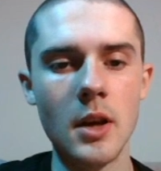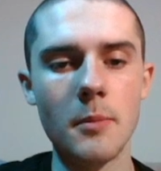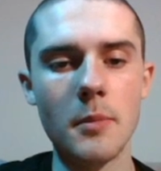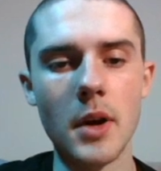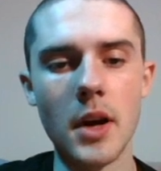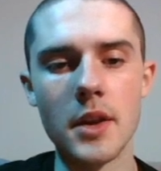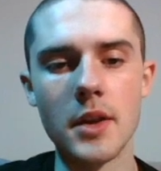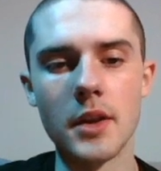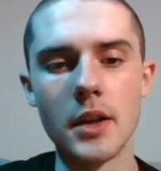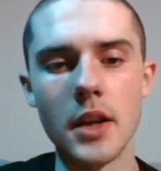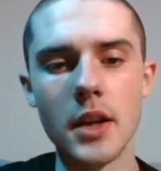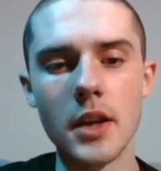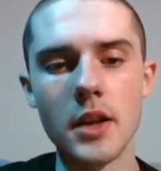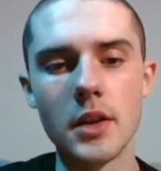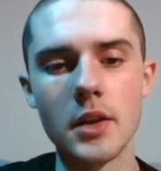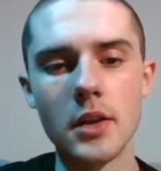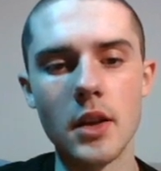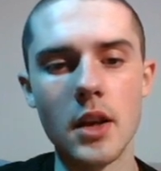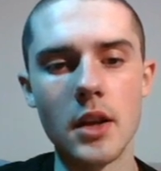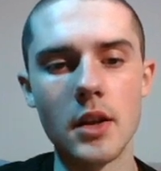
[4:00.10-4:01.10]
by the
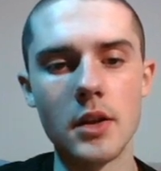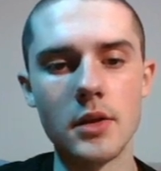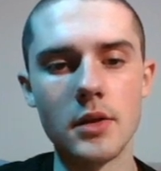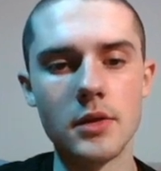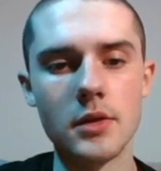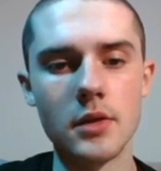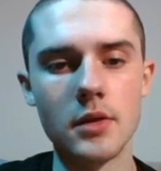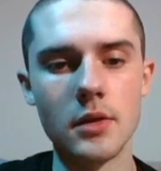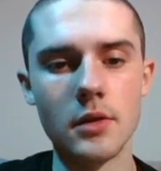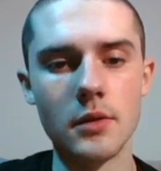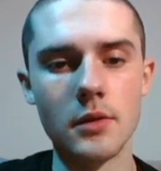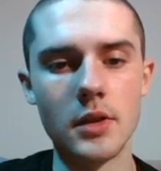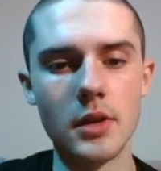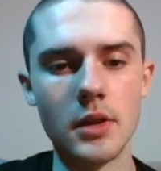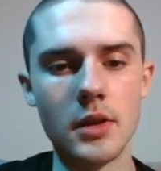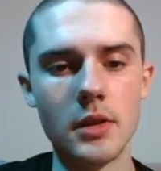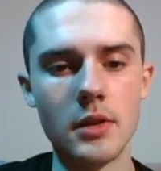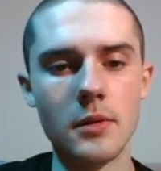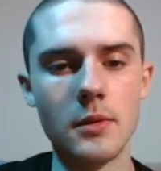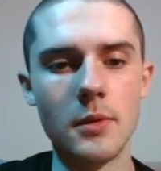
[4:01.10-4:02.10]
knight, and so
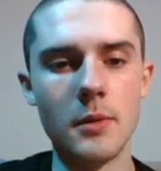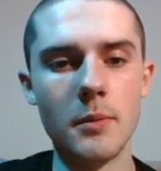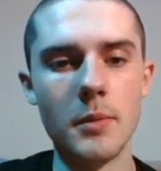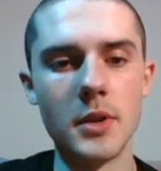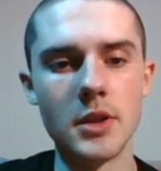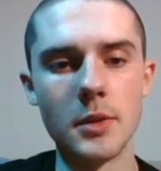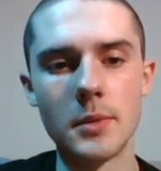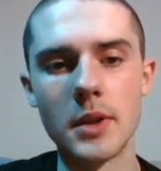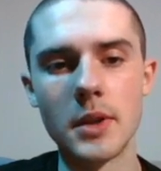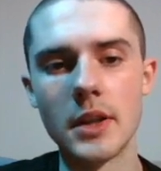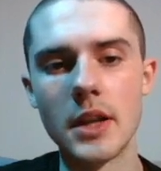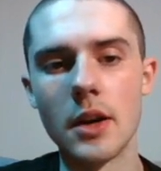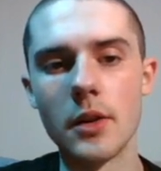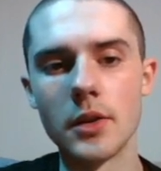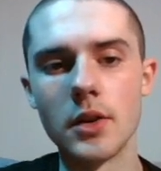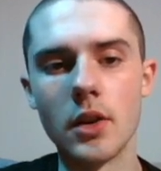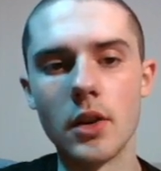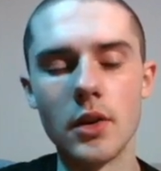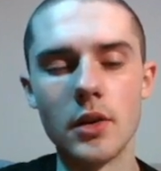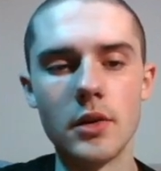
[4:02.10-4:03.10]
the bishop can now
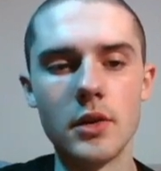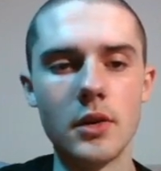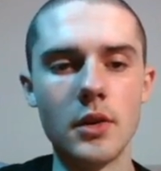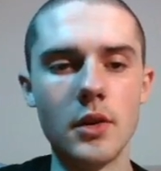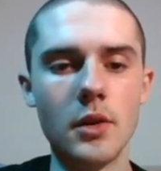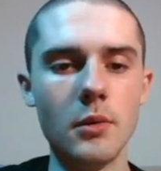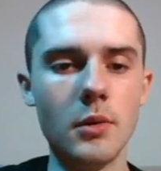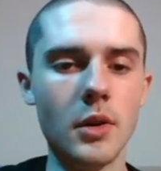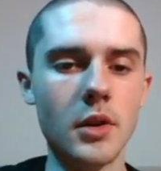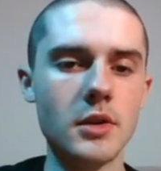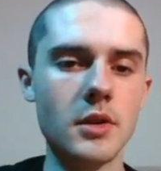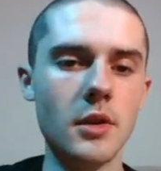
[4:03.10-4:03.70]
guard the rook.